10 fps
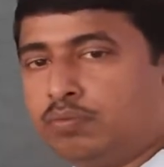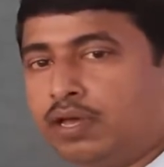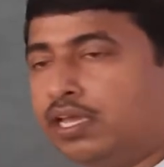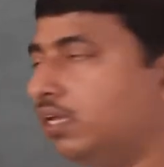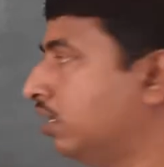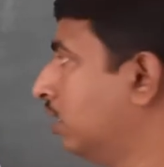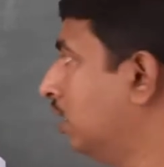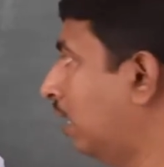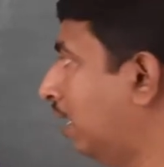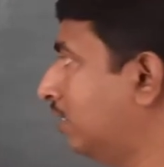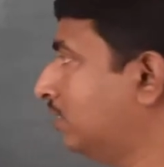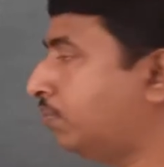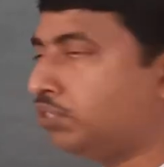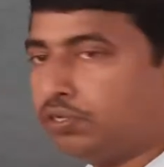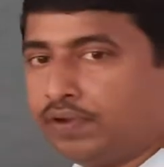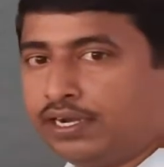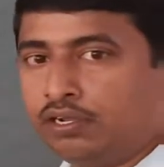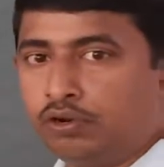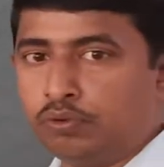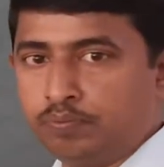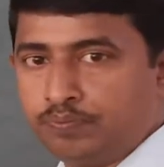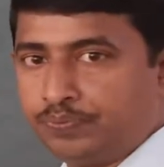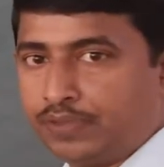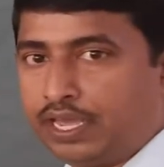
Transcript: by a substituent group.